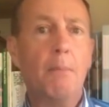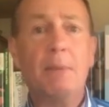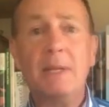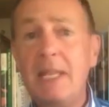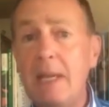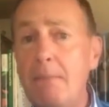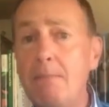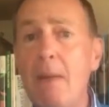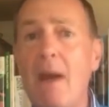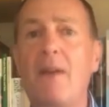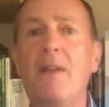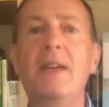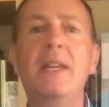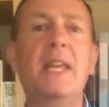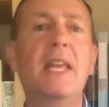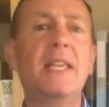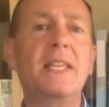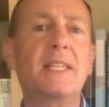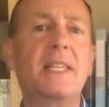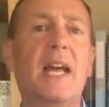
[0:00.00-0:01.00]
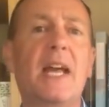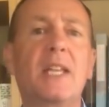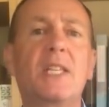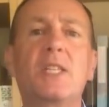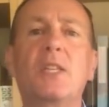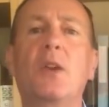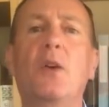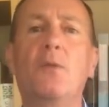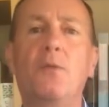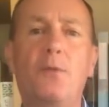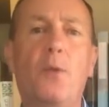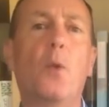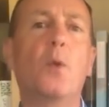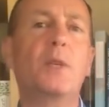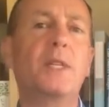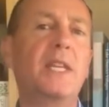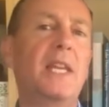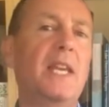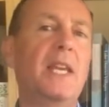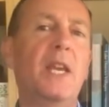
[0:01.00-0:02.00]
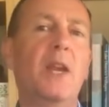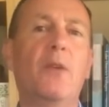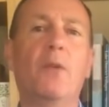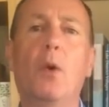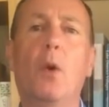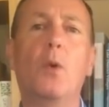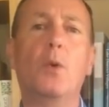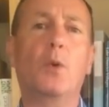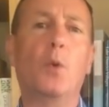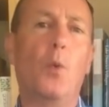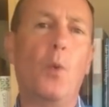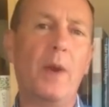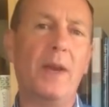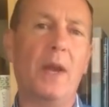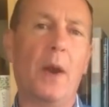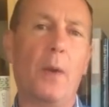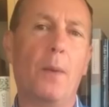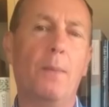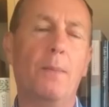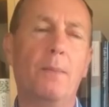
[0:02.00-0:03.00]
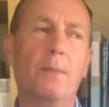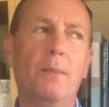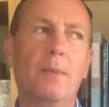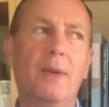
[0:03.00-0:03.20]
but he married his dad's 14 year old widow.